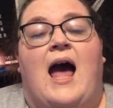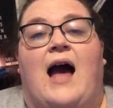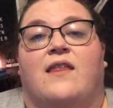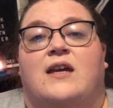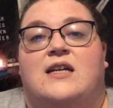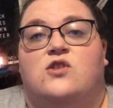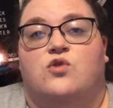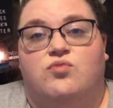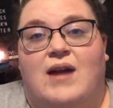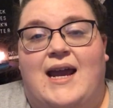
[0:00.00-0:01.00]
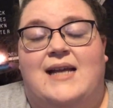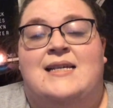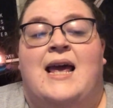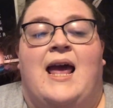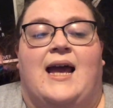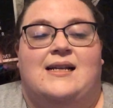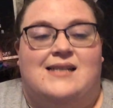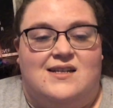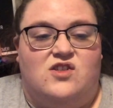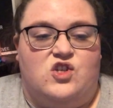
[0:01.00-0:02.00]
I think it's great. It
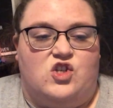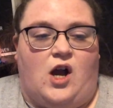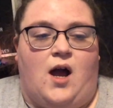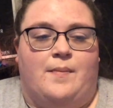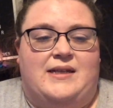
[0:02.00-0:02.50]
does the job.